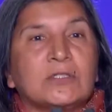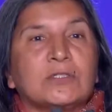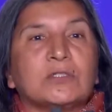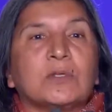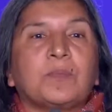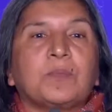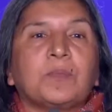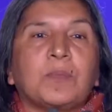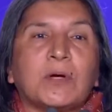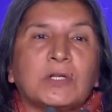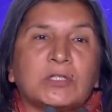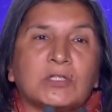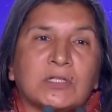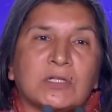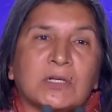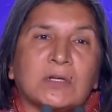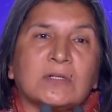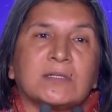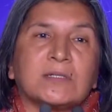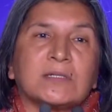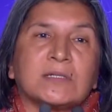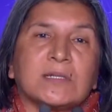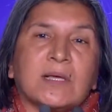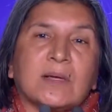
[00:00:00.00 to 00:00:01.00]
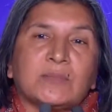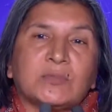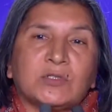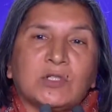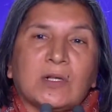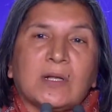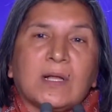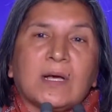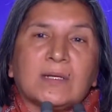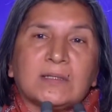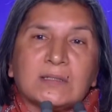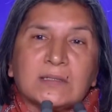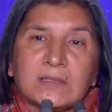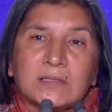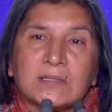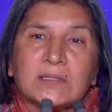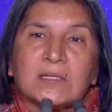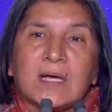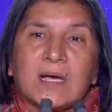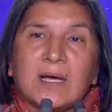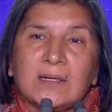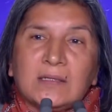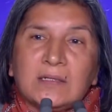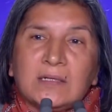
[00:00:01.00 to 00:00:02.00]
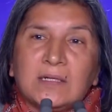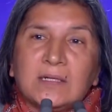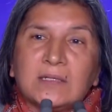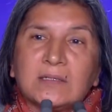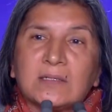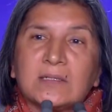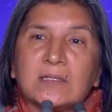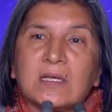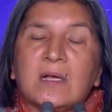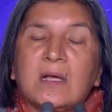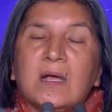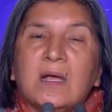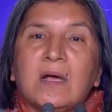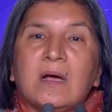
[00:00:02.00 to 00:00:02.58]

to push the conceptual understandings